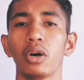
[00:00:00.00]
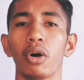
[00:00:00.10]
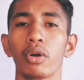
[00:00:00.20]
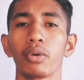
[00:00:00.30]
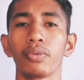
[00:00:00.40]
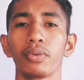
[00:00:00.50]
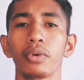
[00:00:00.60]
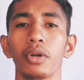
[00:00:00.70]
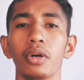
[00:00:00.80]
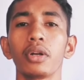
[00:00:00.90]
or
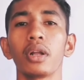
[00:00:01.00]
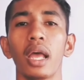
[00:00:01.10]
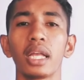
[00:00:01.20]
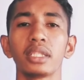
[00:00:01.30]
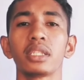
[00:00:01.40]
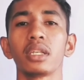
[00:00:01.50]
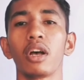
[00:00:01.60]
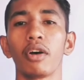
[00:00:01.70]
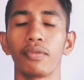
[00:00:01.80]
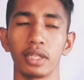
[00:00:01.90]
edge
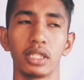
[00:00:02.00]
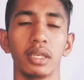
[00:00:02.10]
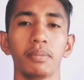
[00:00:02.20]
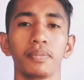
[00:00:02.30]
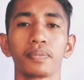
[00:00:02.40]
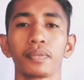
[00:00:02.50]
of a ship.